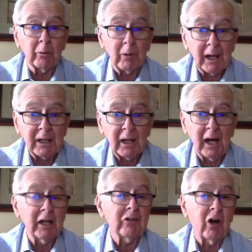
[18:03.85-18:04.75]
the right
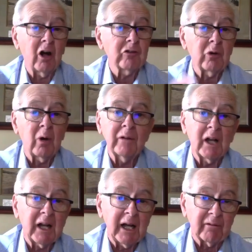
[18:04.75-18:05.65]
and it's also on the
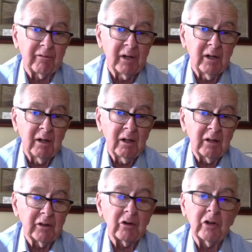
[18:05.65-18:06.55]
left
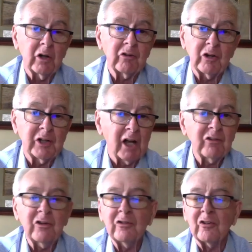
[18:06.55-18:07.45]
there, there's
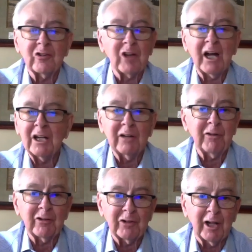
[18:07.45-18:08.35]
dozens of
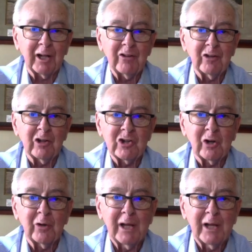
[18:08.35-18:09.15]
scientific studies that show